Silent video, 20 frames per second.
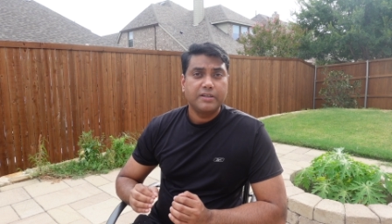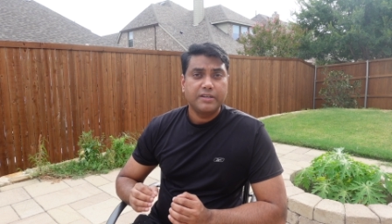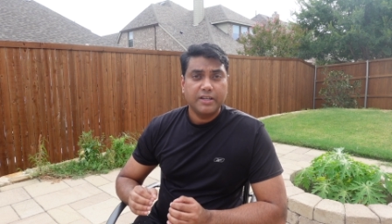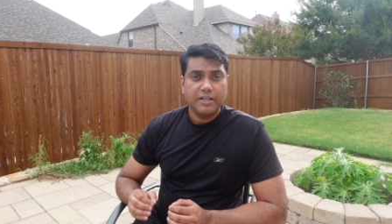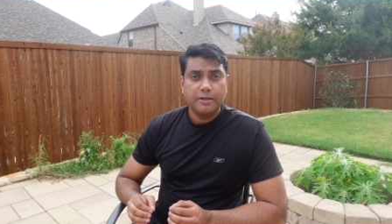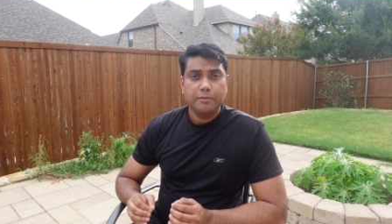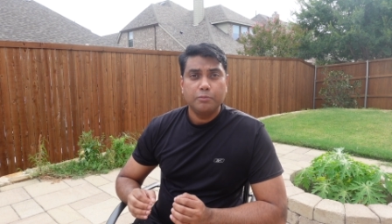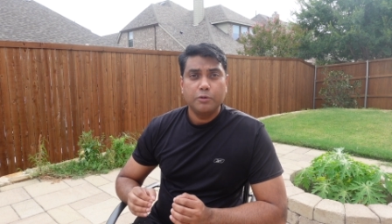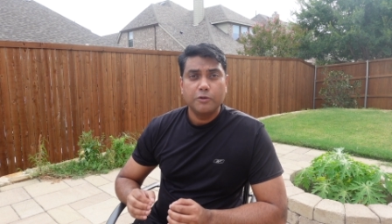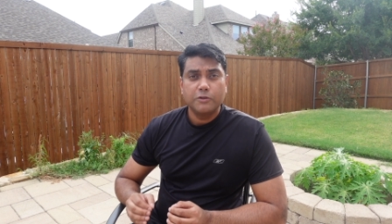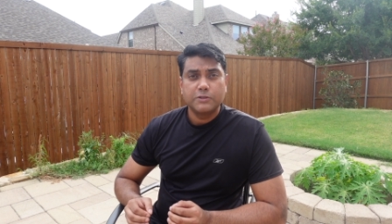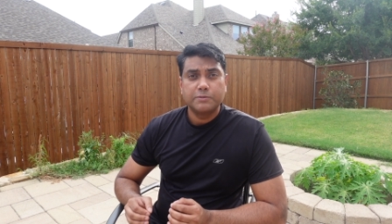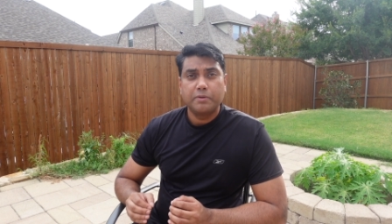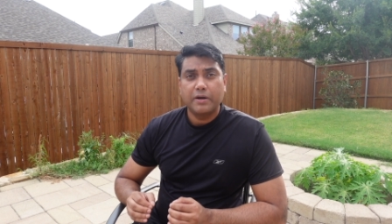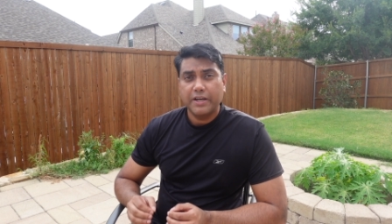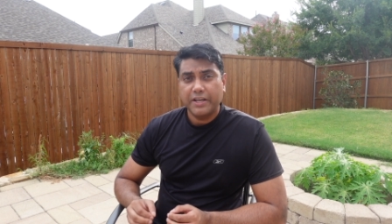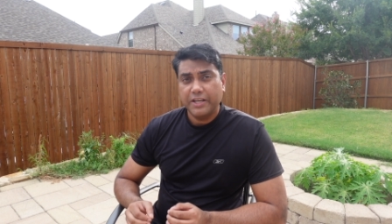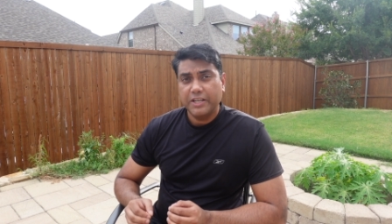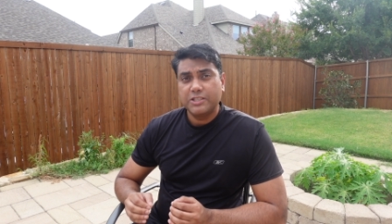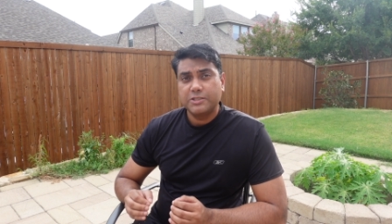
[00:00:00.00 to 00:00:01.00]
10 moves
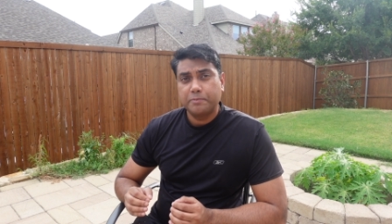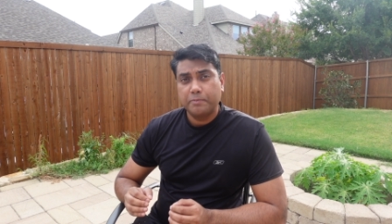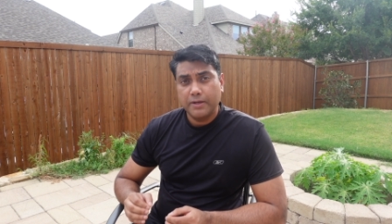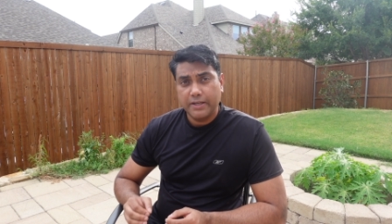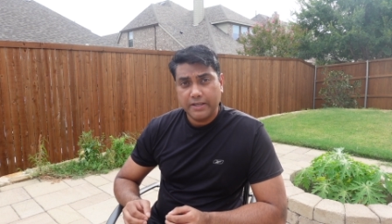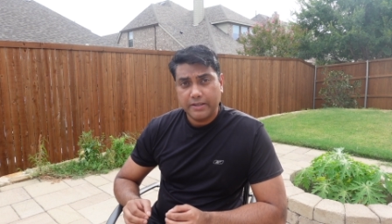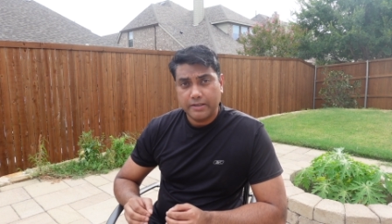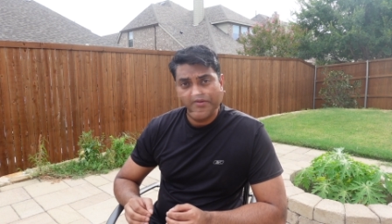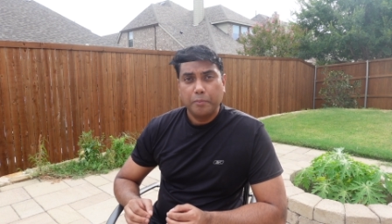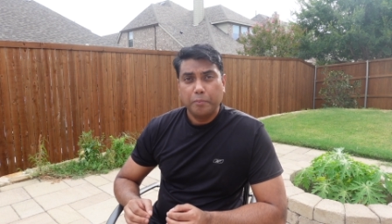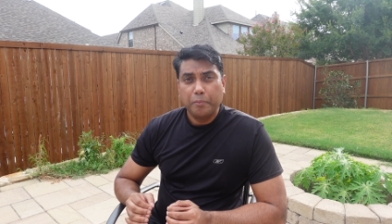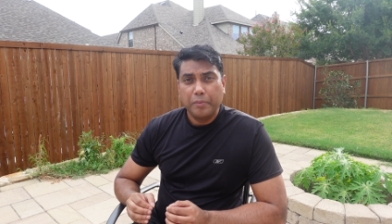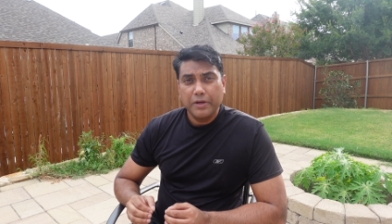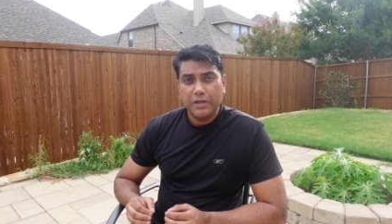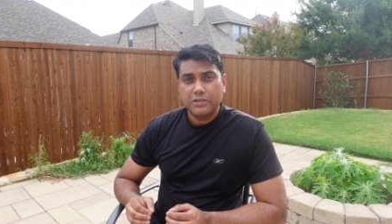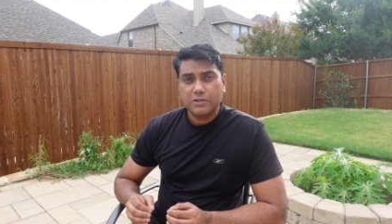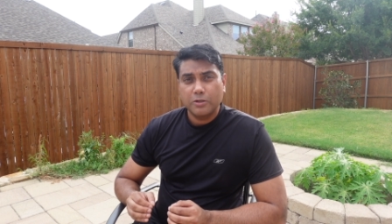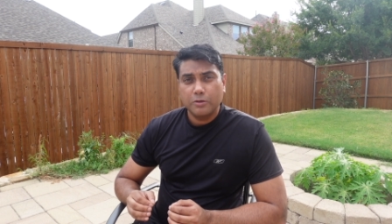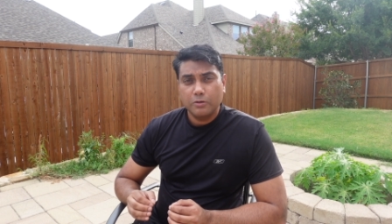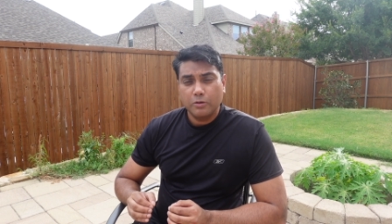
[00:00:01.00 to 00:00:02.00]
by each player,
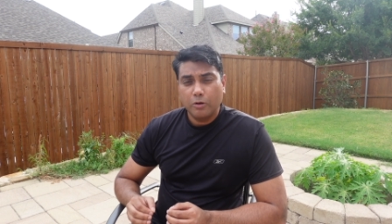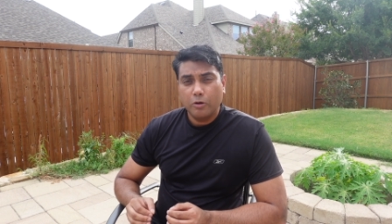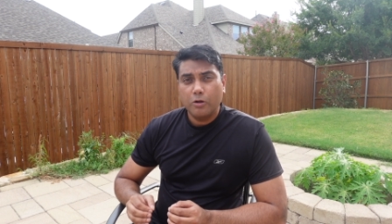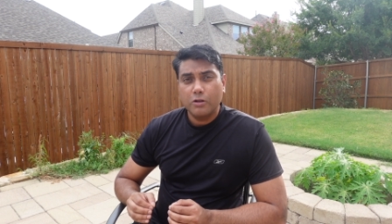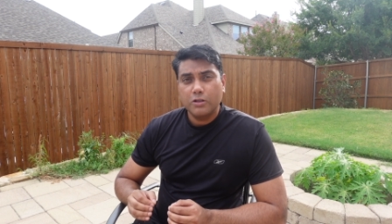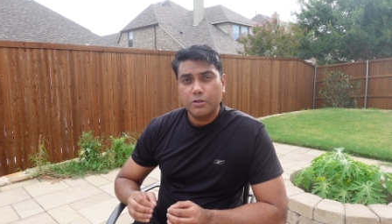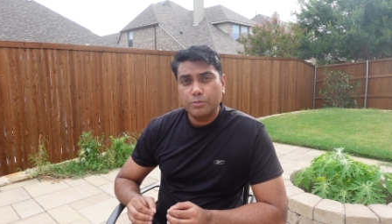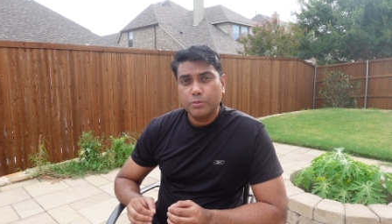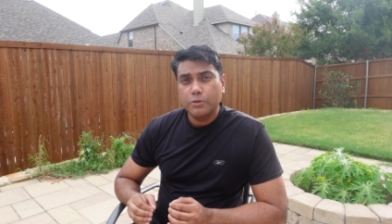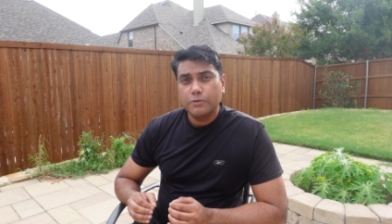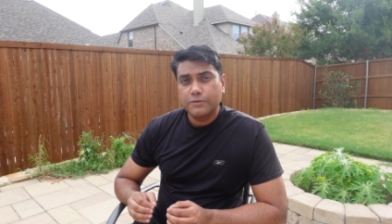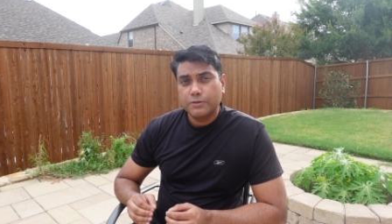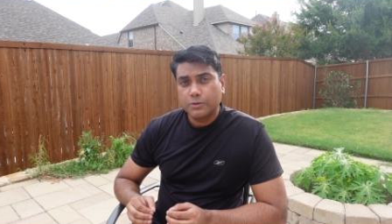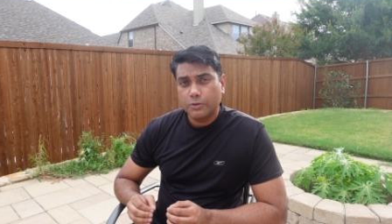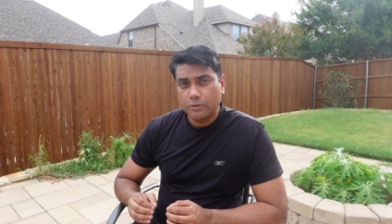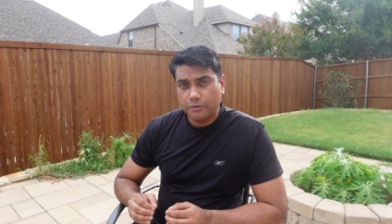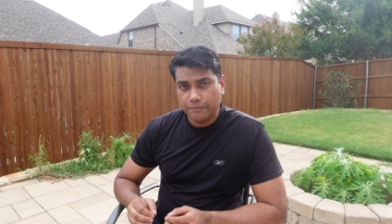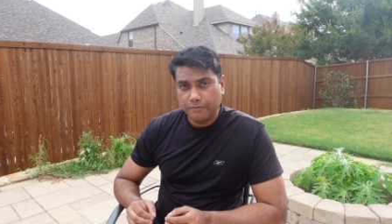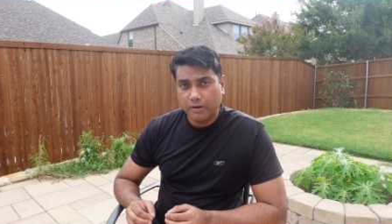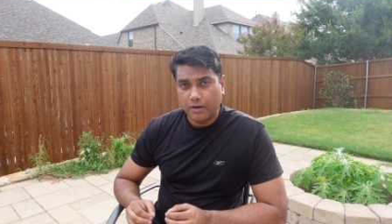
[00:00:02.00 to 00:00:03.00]
based on all the moves
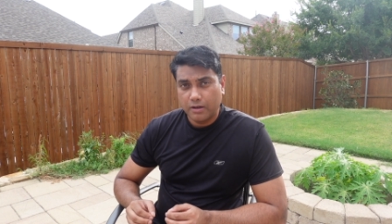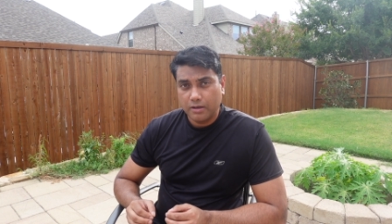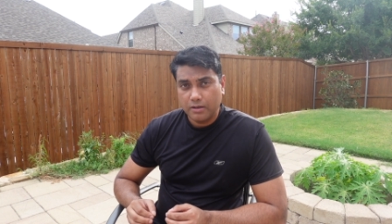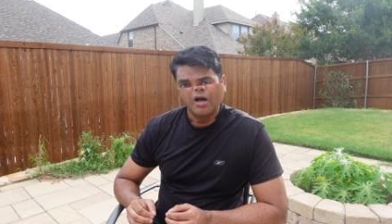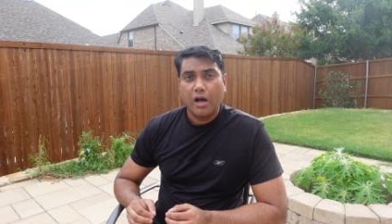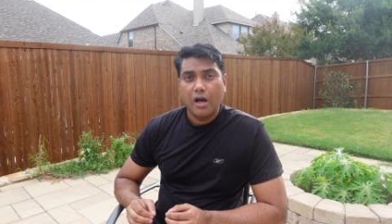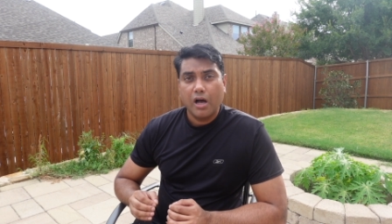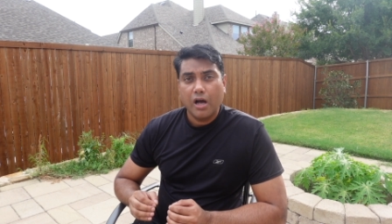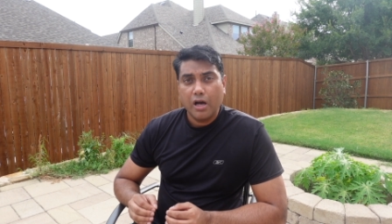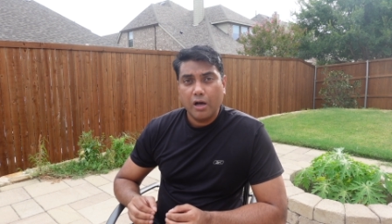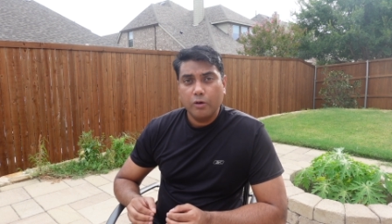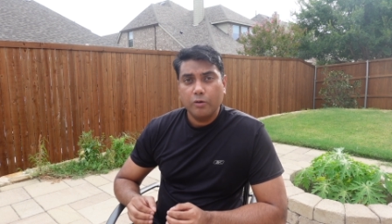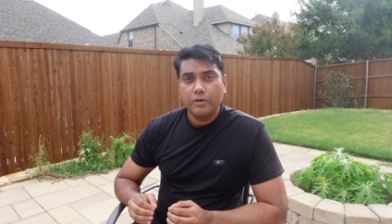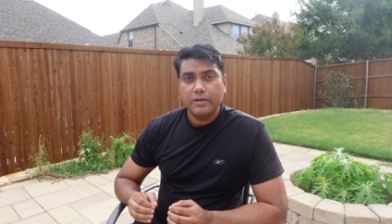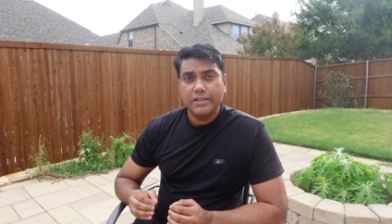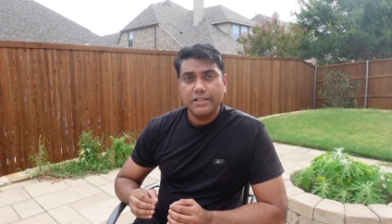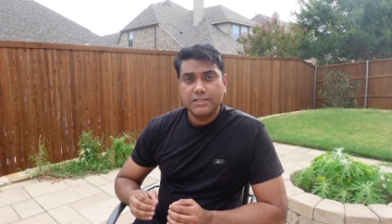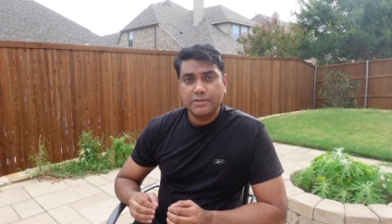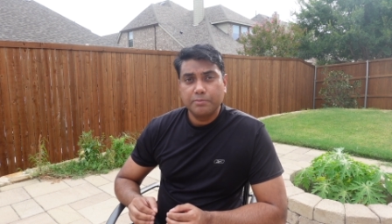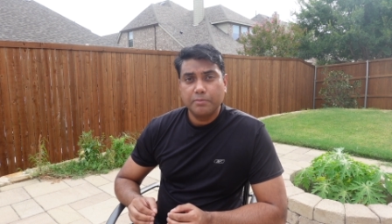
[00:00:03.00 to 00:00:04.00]
so far, how
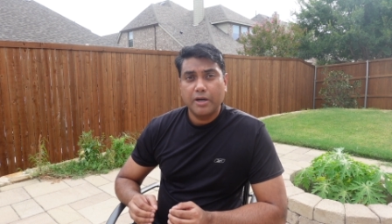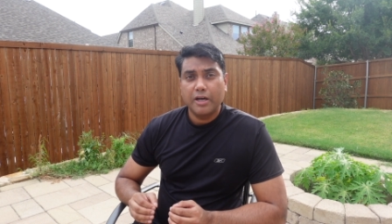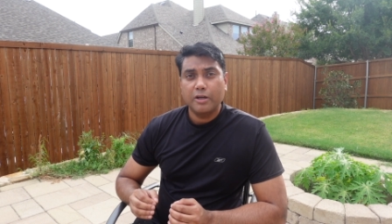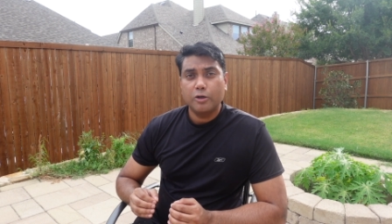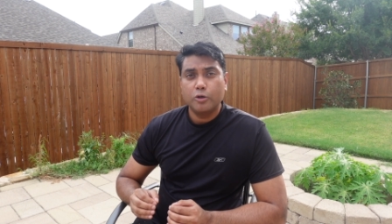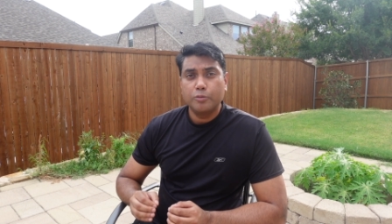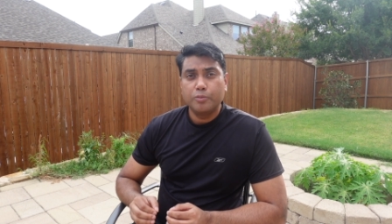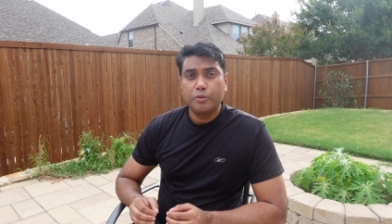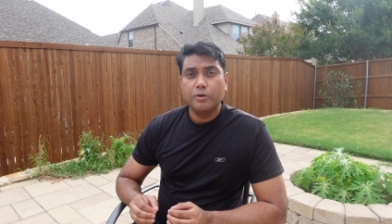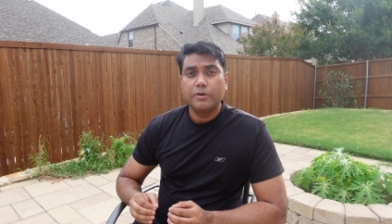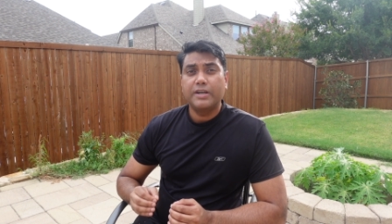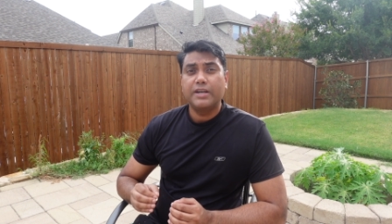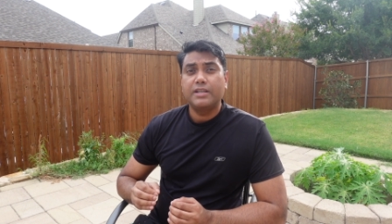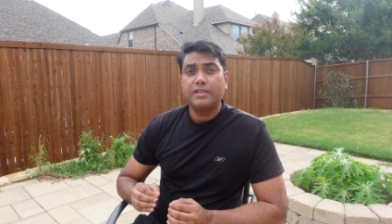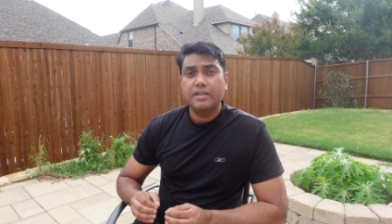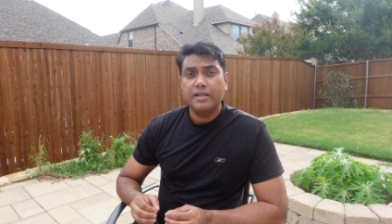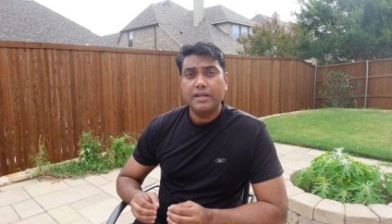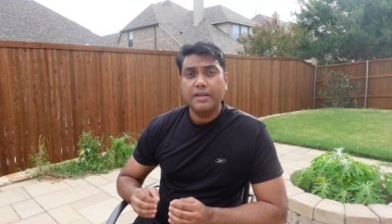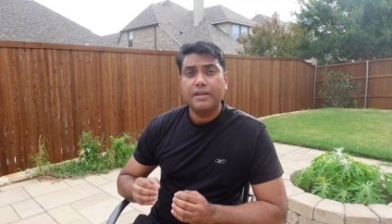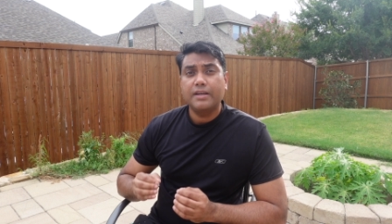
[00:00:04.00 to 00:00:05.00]
is my
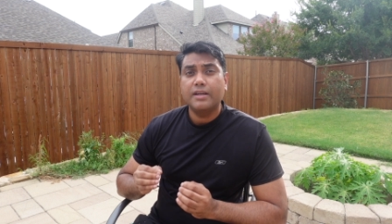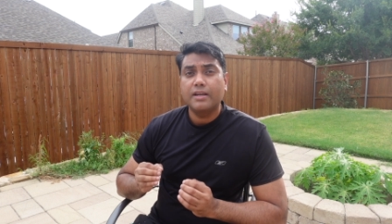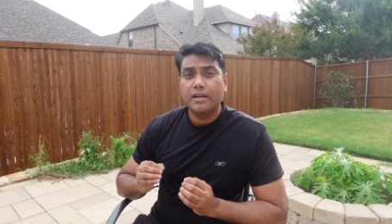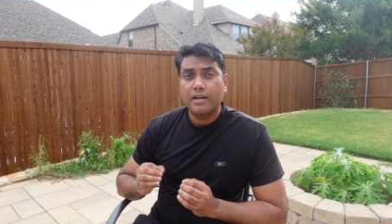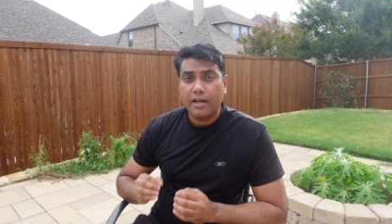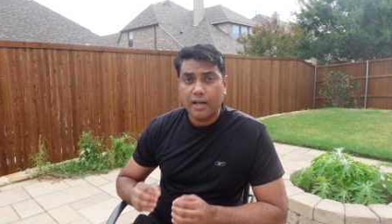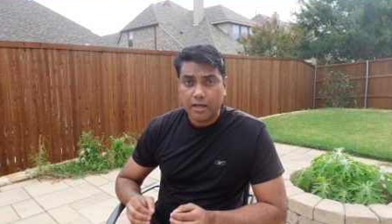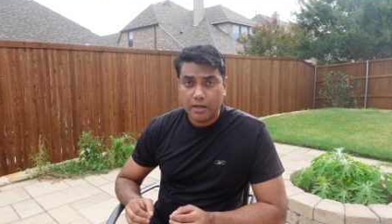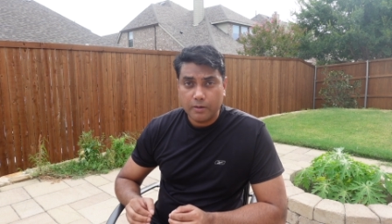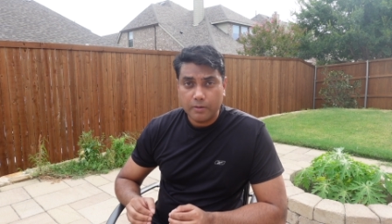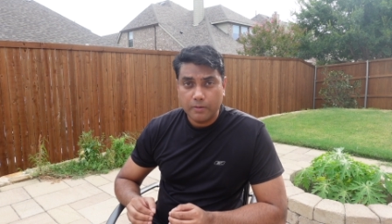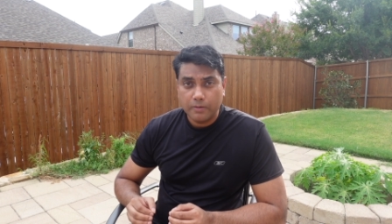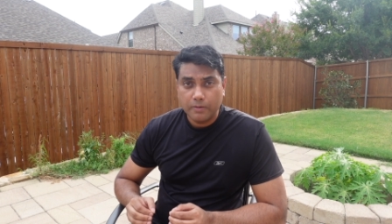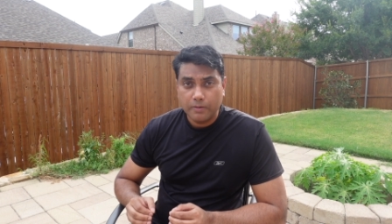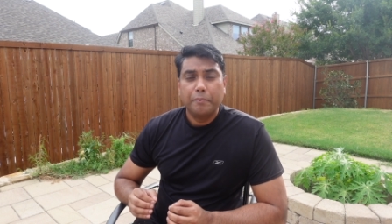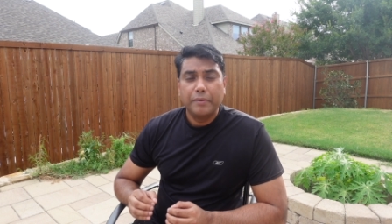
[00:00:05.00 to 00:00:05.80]
opponent thinking now?